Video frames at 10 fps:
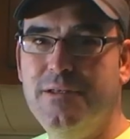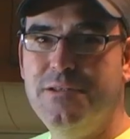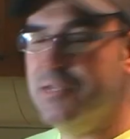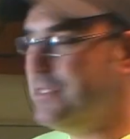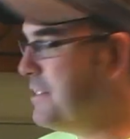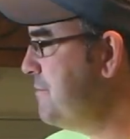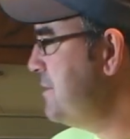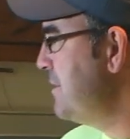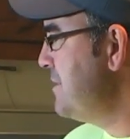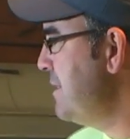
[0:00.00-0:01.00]
So this gives
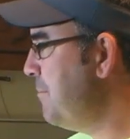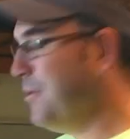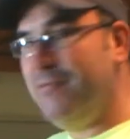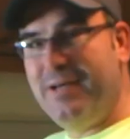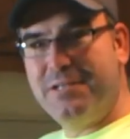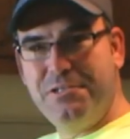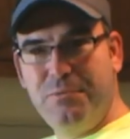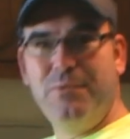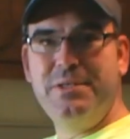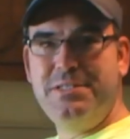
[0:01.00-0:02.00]
an example of actually
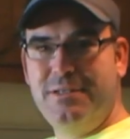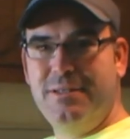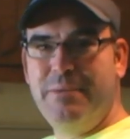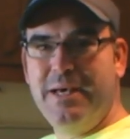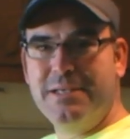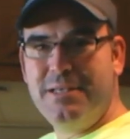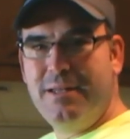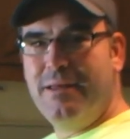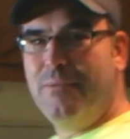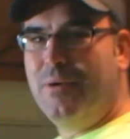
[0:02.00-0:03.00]
what we see on the back side
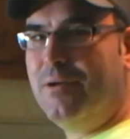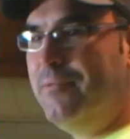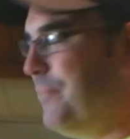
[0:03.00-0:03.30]
of that wall.